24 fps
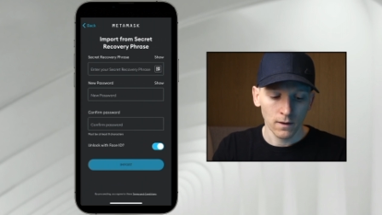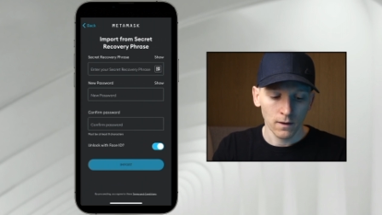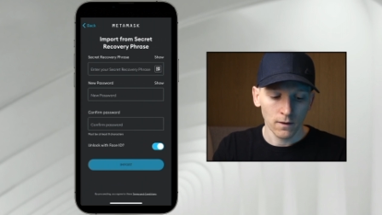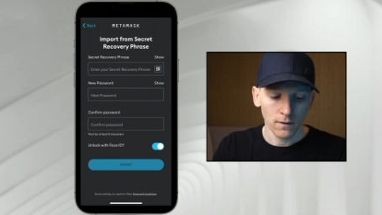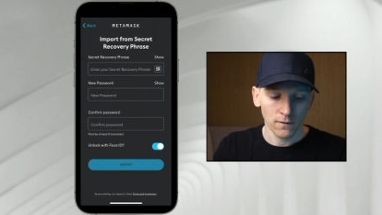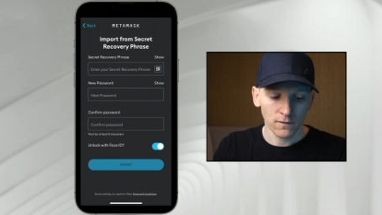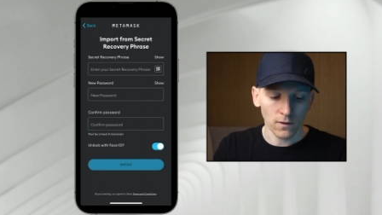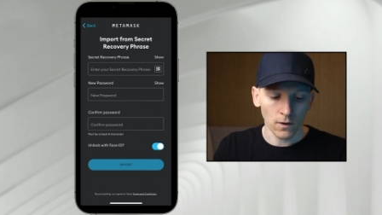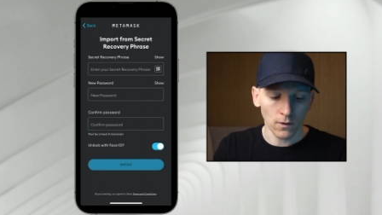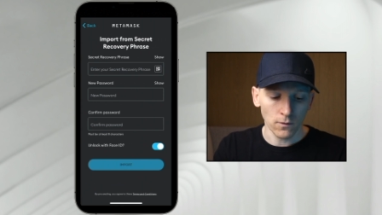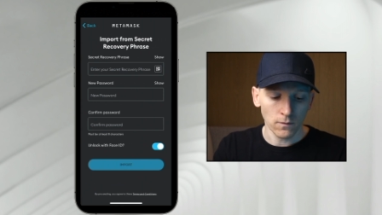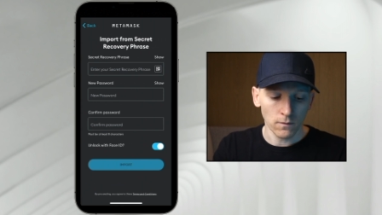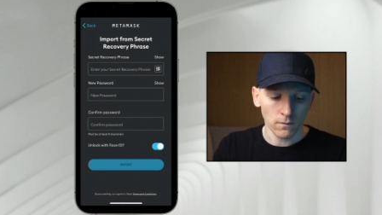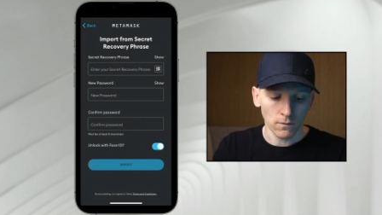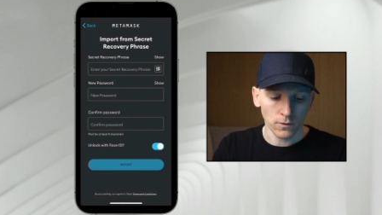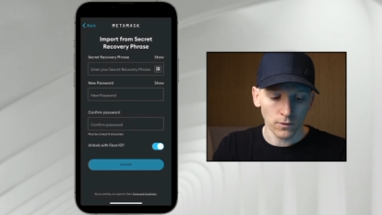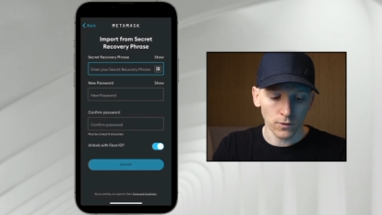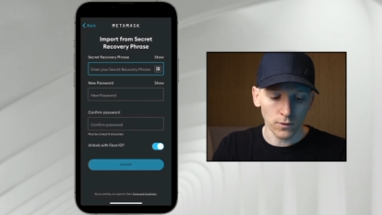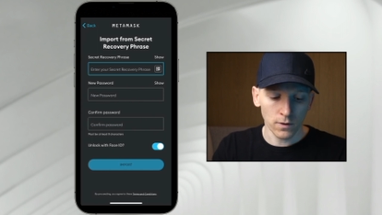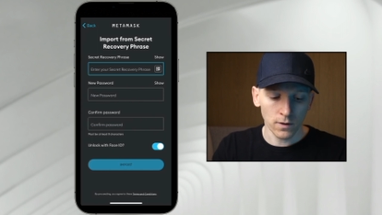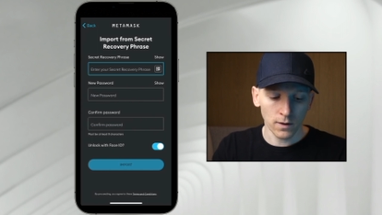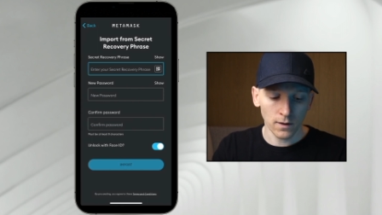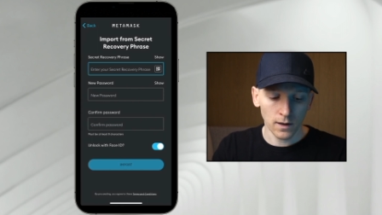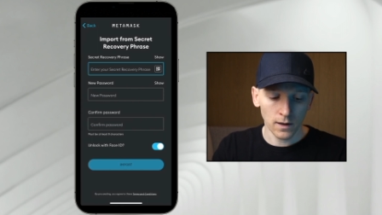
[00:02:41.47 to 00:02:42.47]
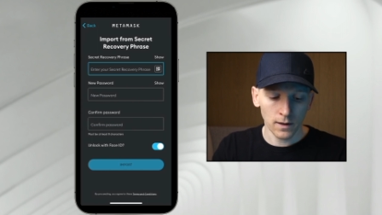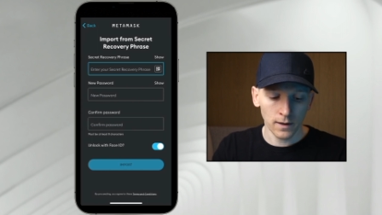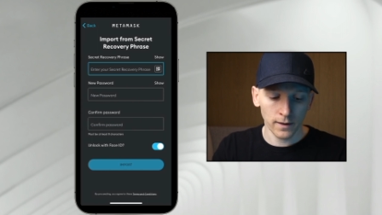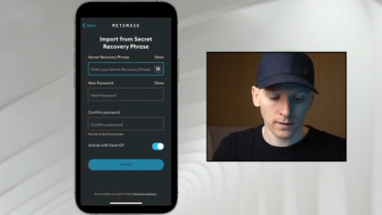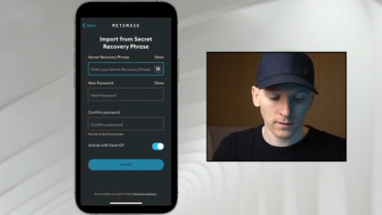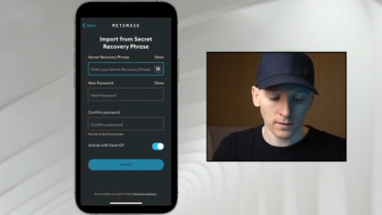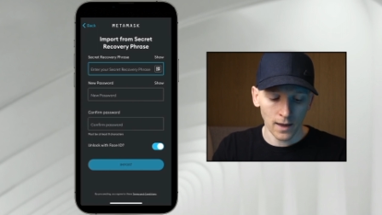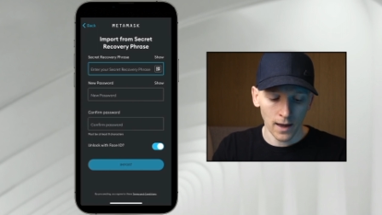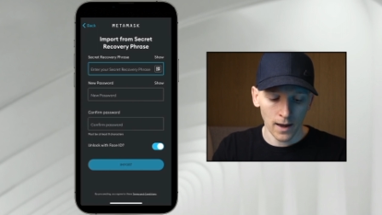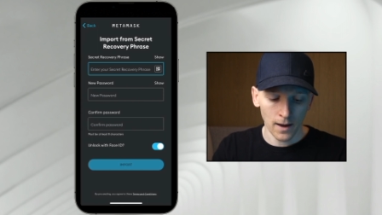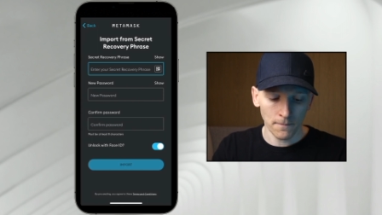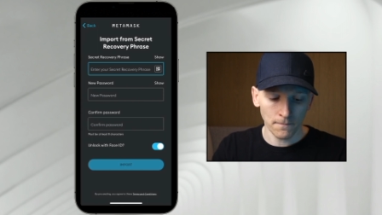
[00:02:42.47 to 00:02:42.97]
So you can
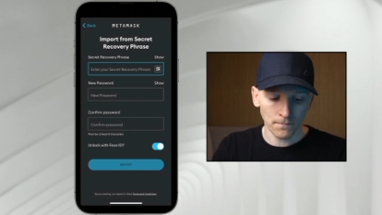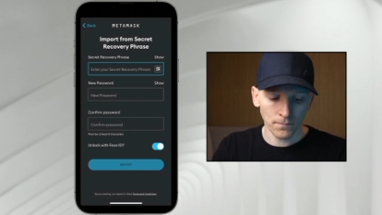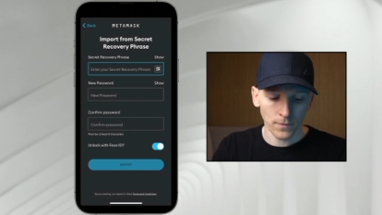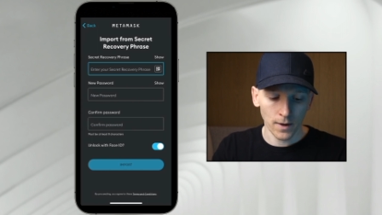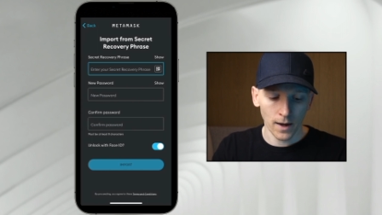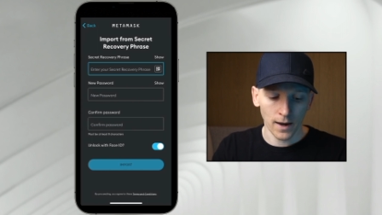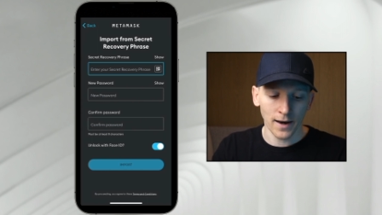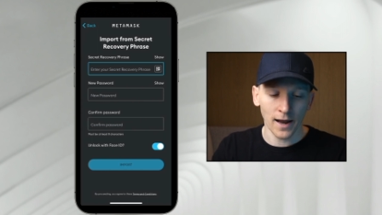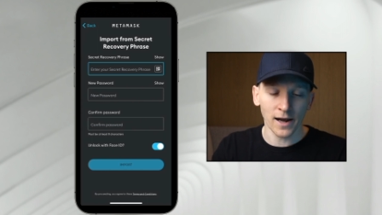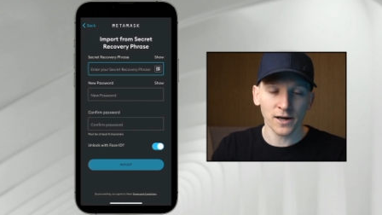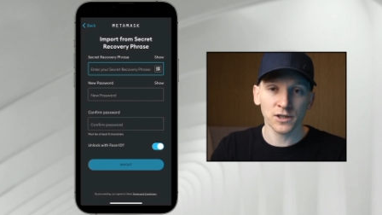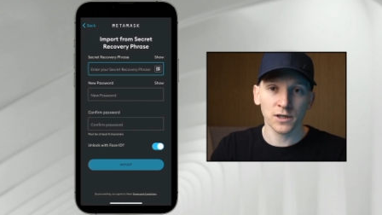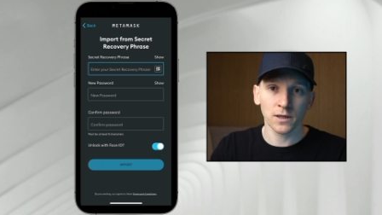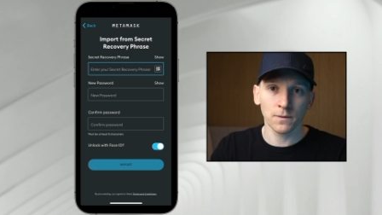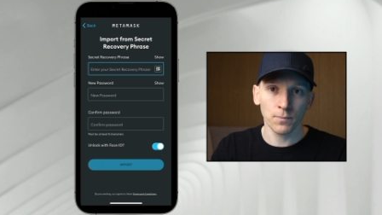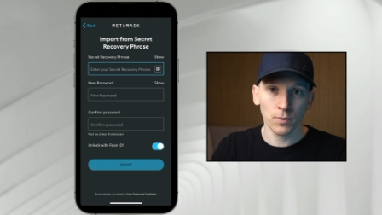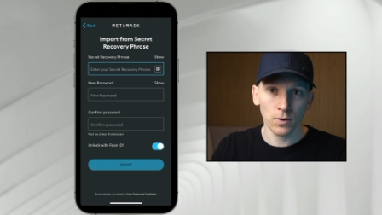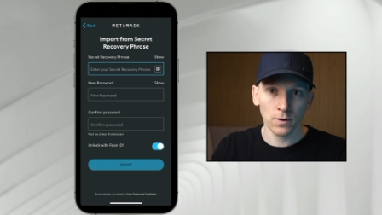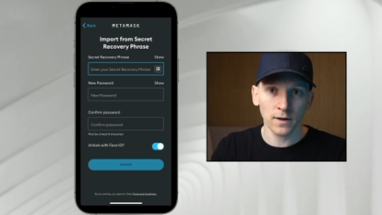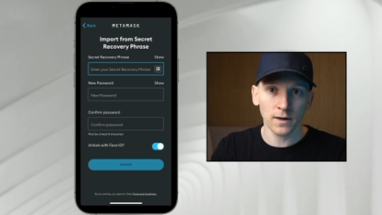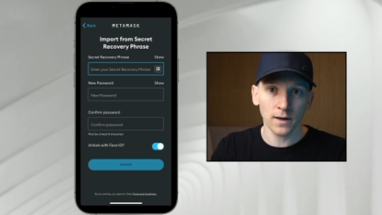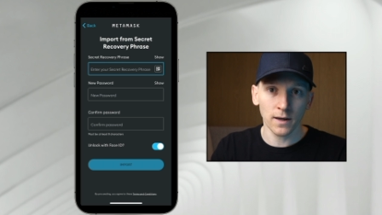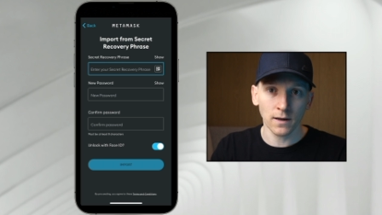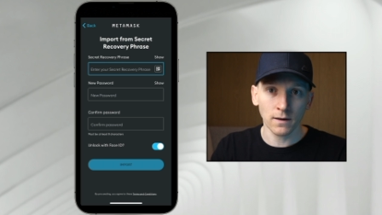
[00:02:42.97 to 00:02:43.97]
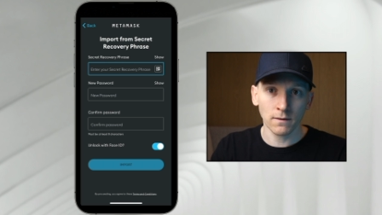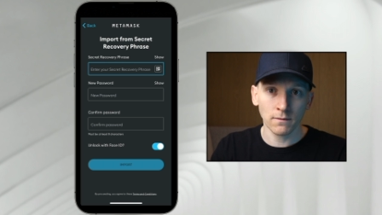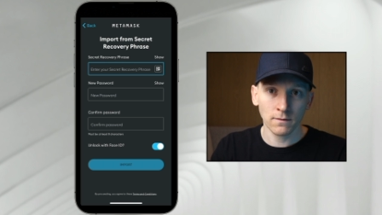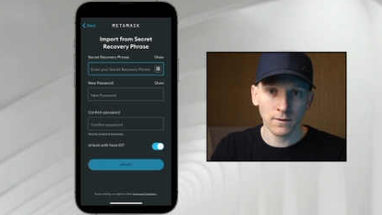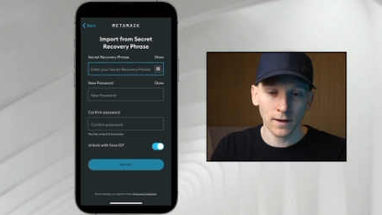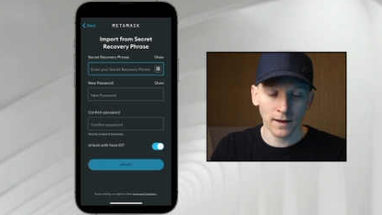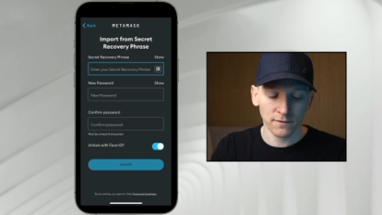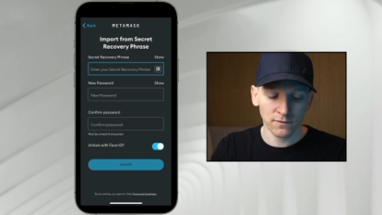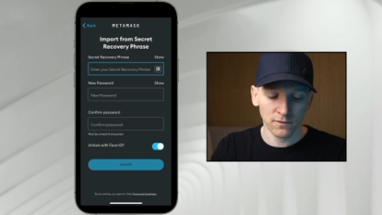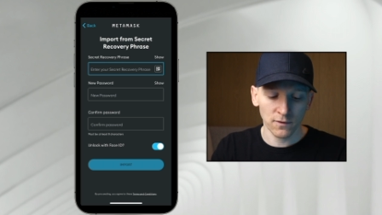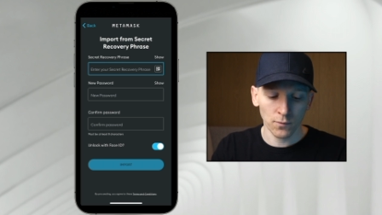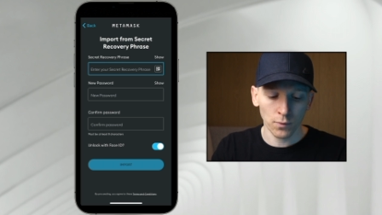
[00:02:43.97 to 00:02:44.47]
click that and actually put it in.
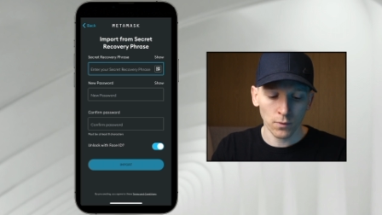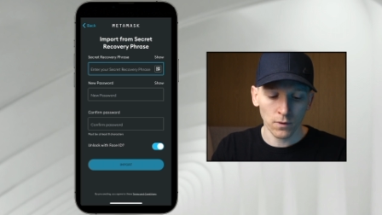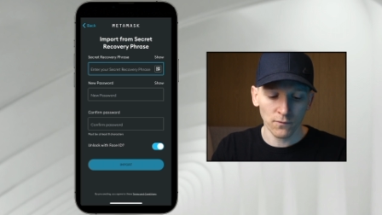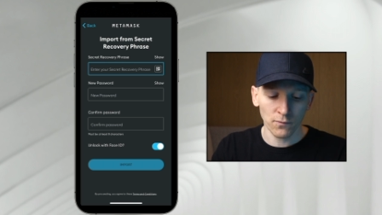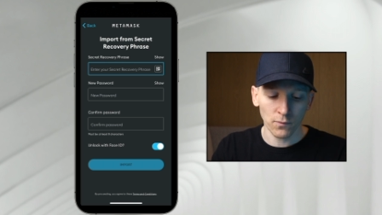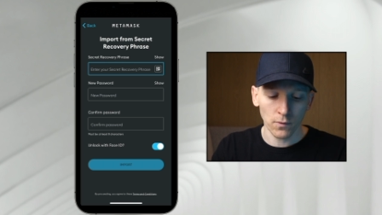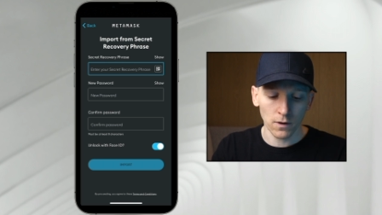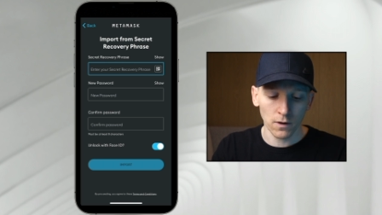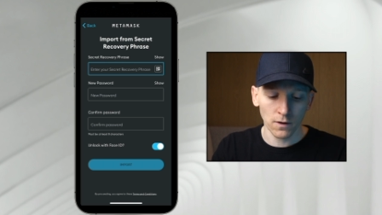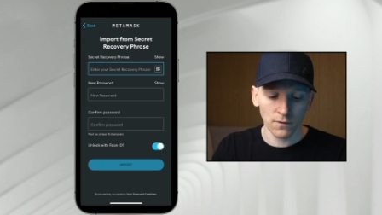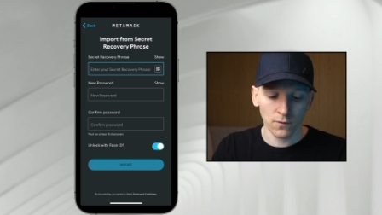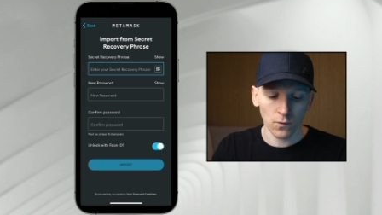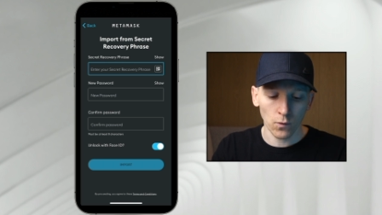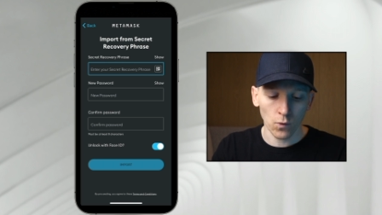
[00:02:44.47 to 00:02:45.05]
That's the twelve words.